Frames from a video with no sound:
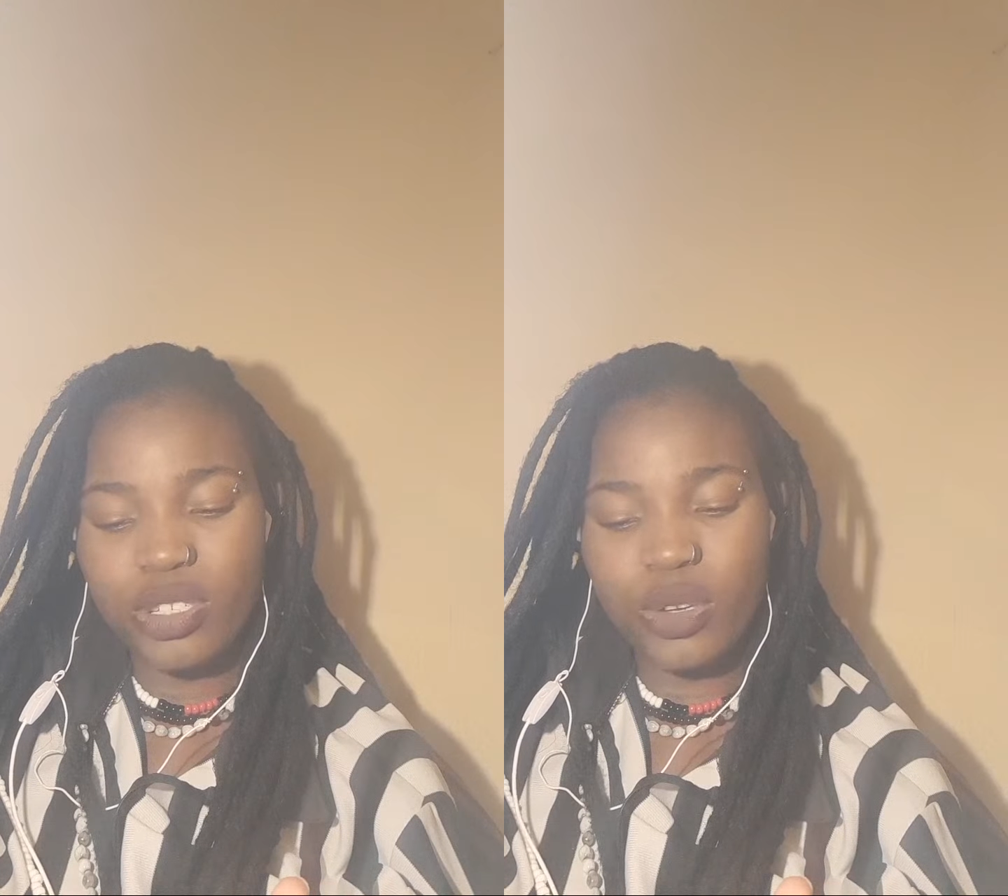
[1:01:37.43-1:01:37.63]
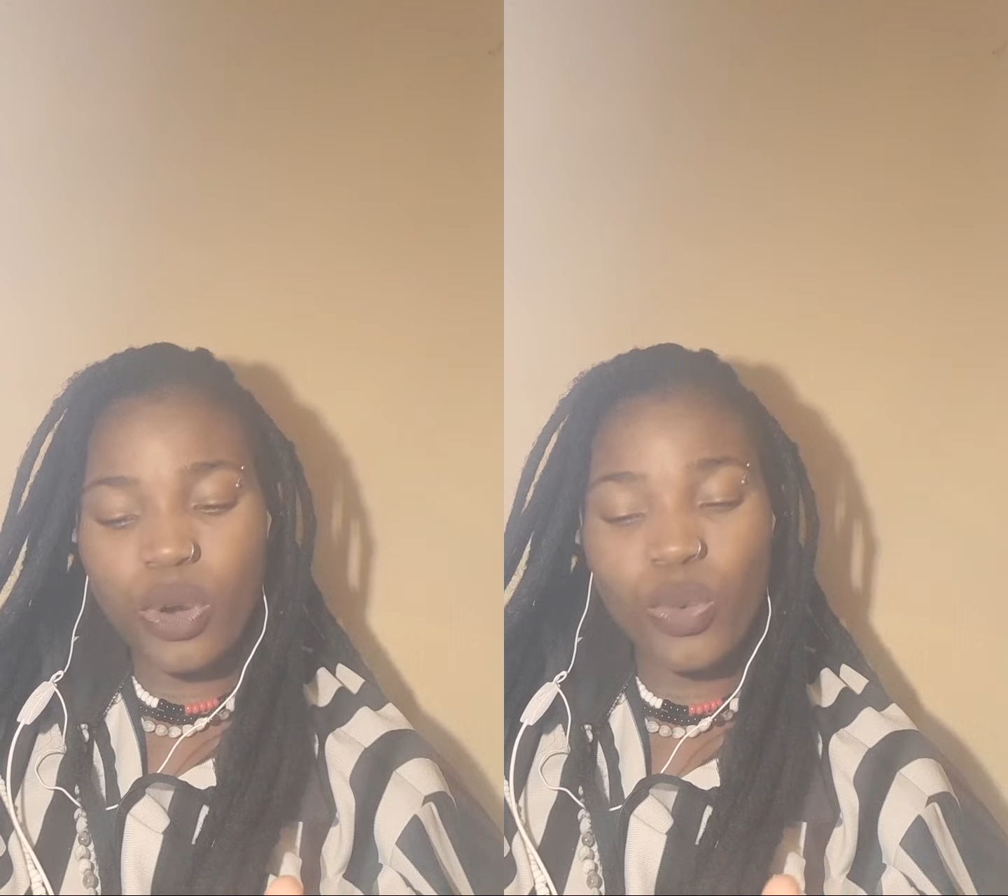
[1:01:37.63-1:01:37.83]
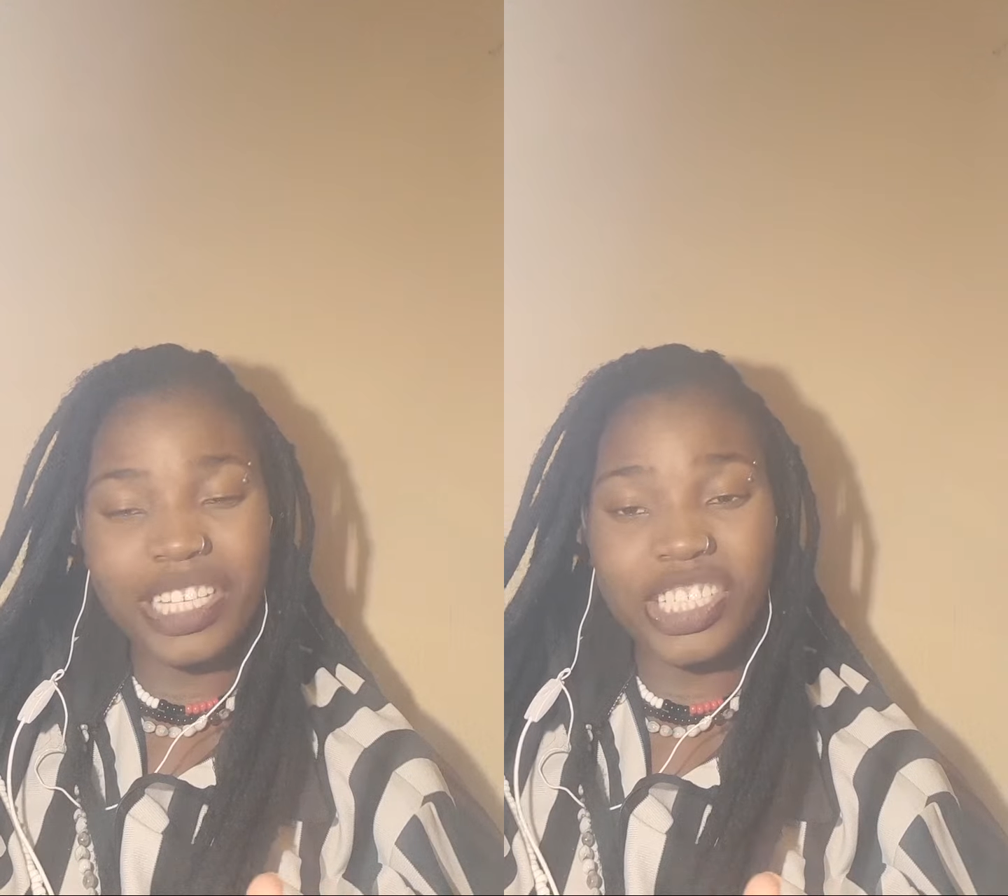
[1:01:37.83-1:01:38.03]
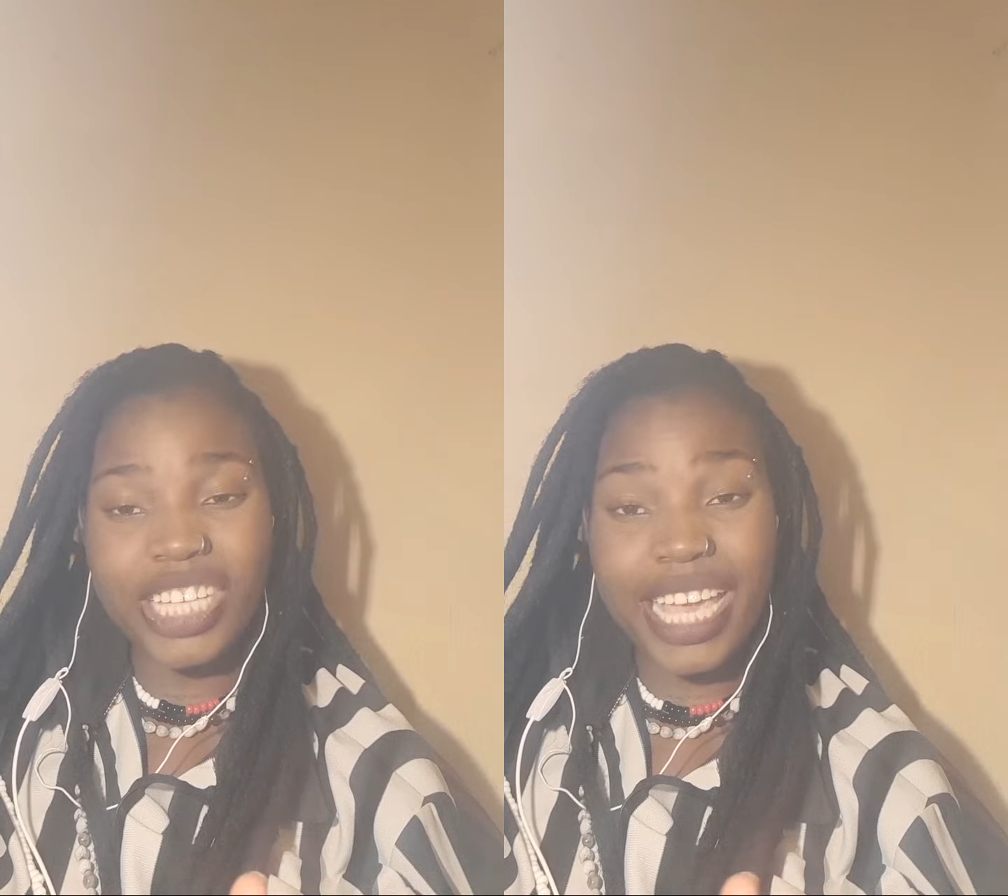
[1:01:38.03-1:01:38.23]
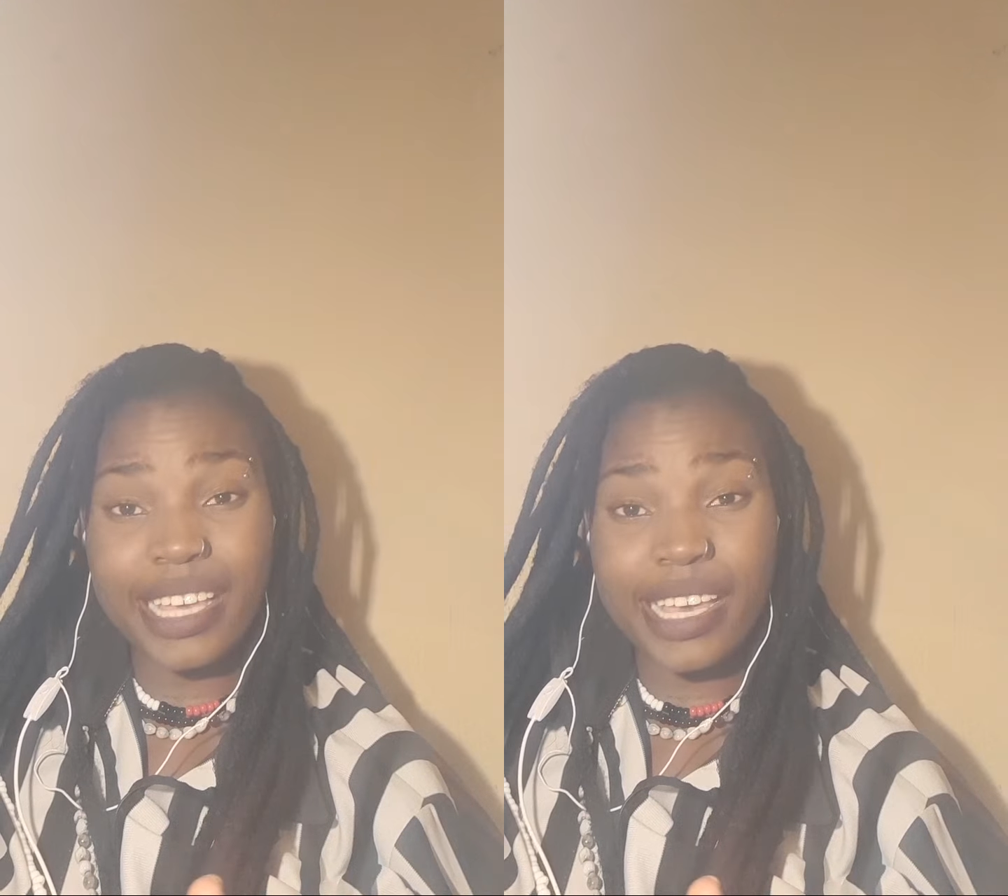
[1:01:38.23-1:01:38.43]
to go and
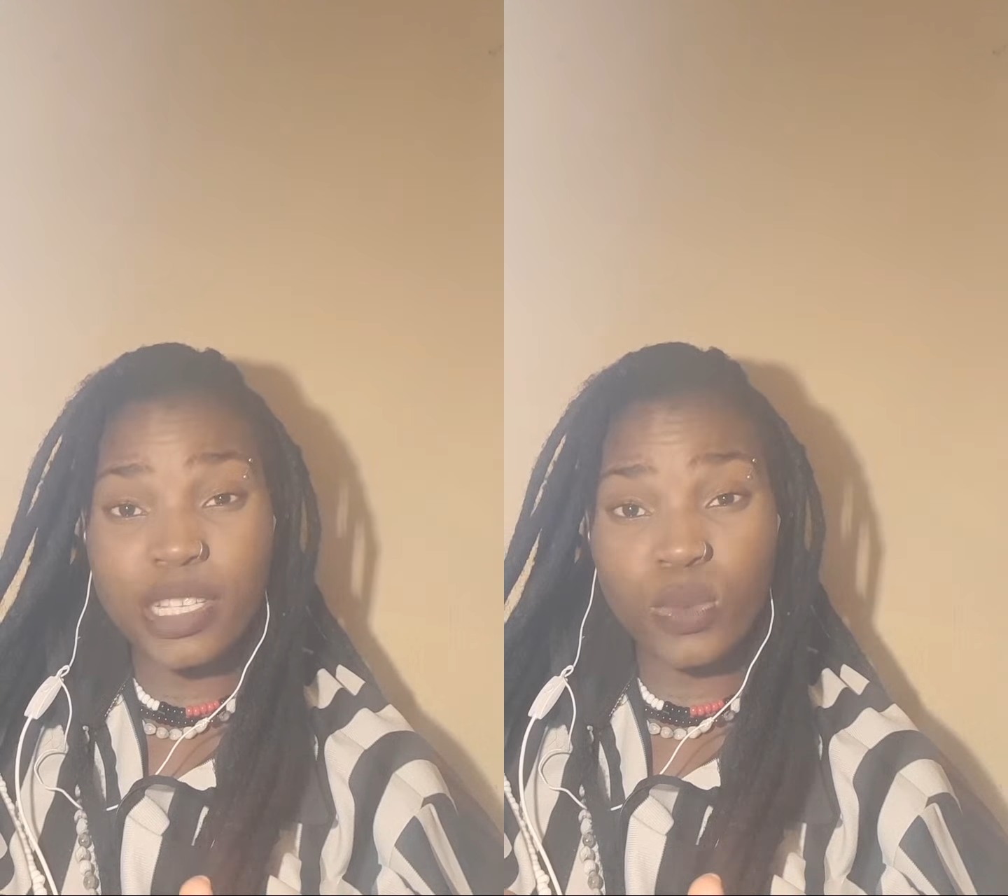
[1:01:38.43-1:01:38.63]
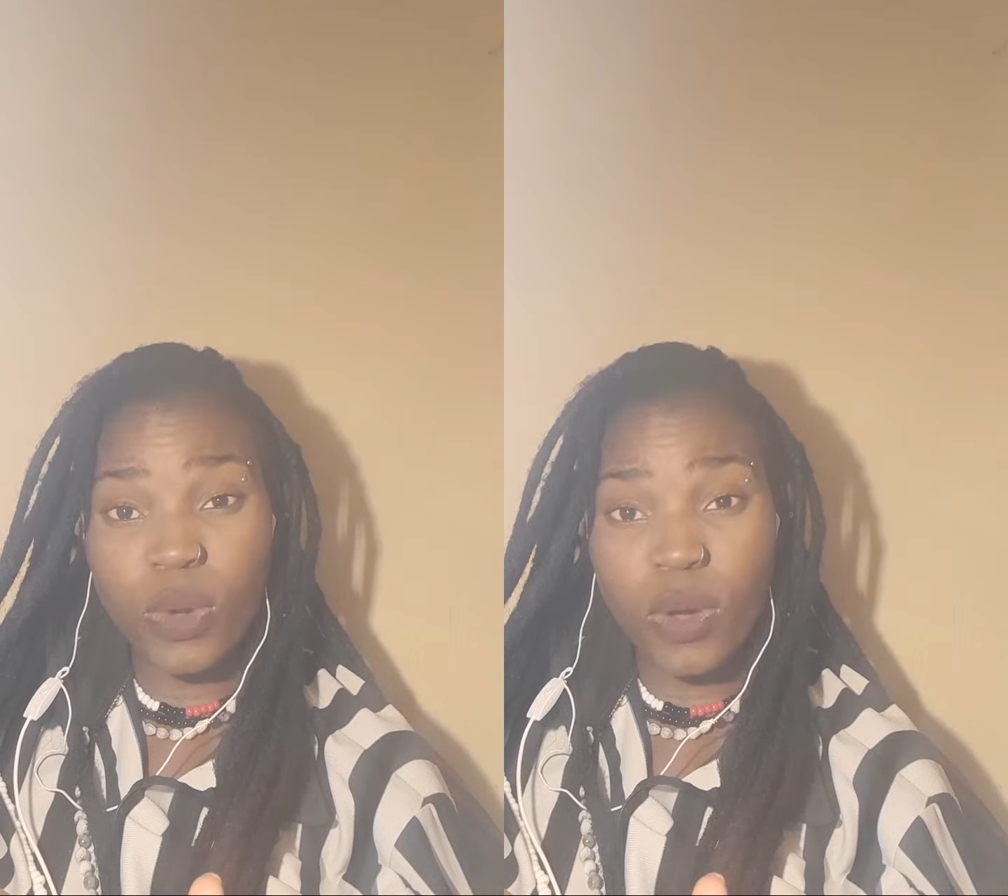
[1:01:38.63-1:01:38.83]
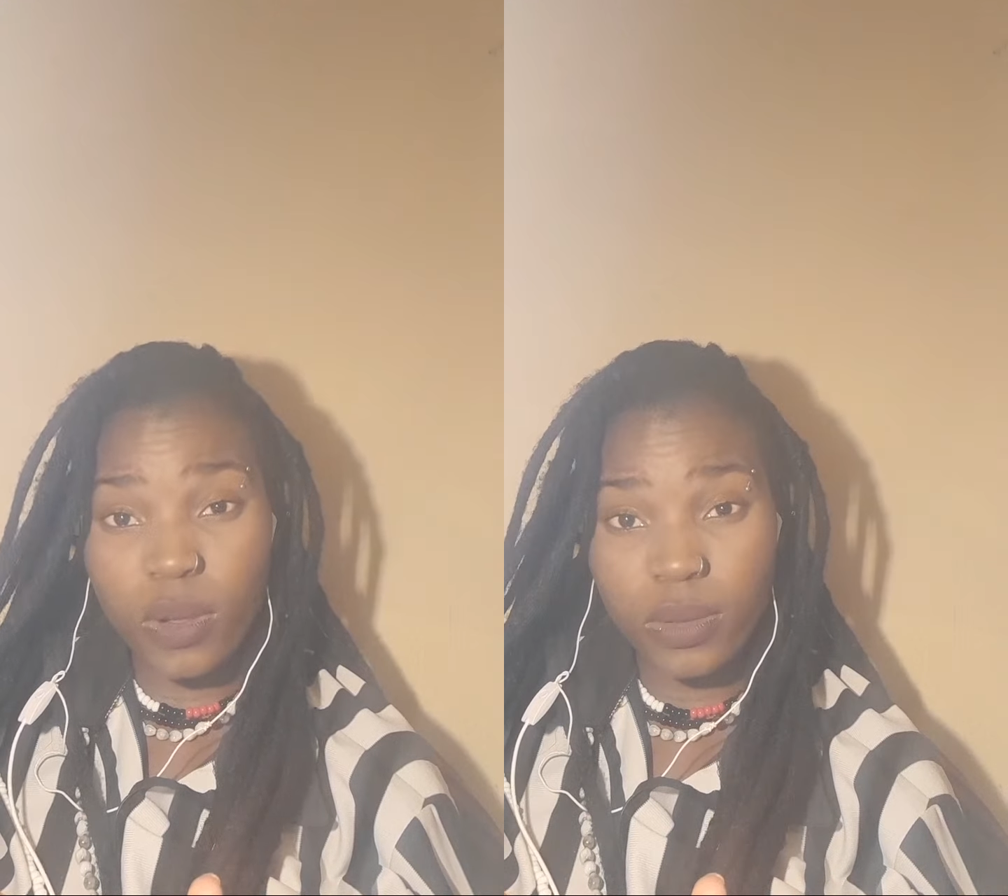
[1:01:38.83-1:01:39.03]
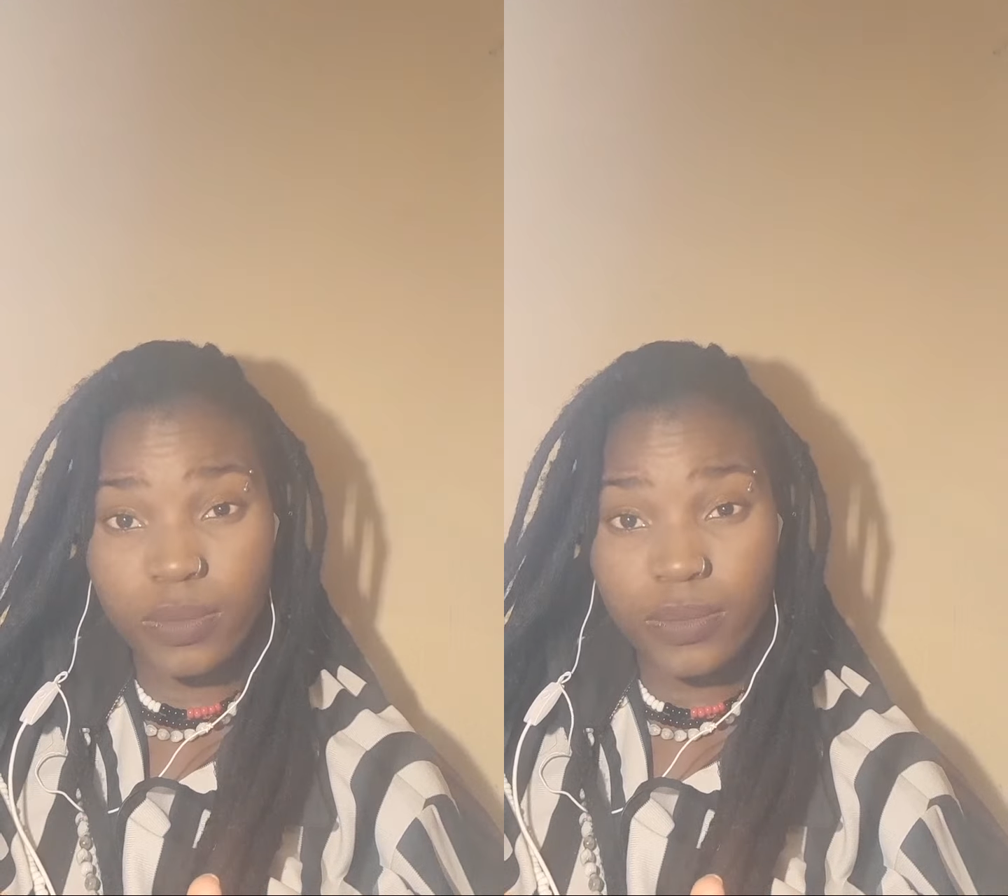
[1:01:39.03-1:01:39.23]
check as well